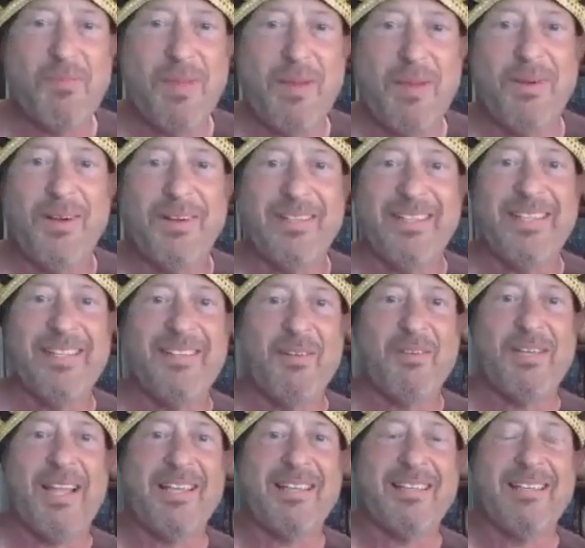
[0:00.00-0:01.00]
remember, you
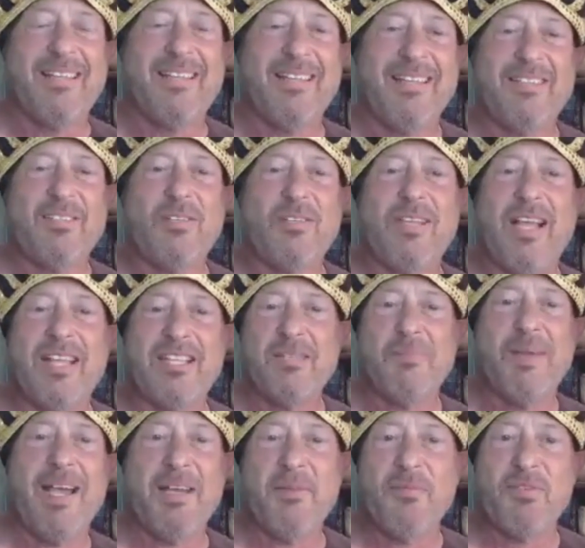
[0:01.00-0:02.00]
know, like you got
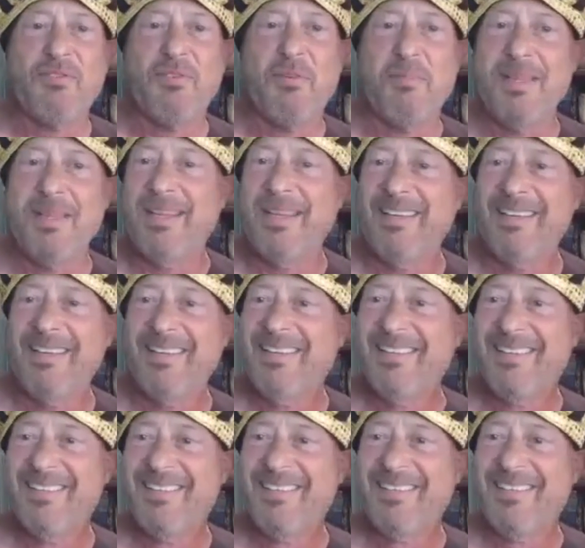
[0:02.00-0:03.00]
some items from me.
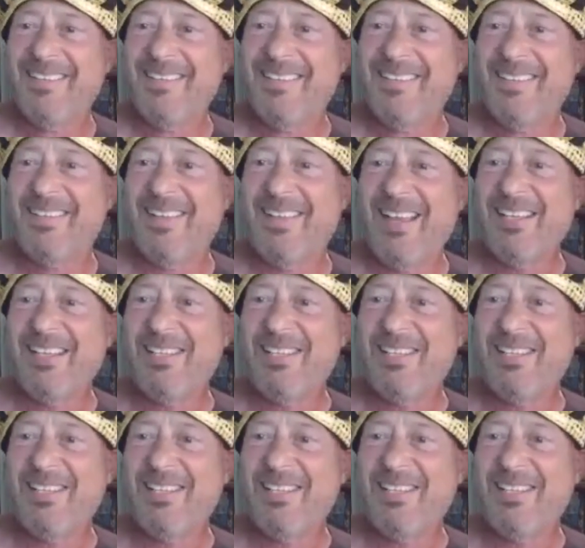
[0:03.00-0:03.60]
I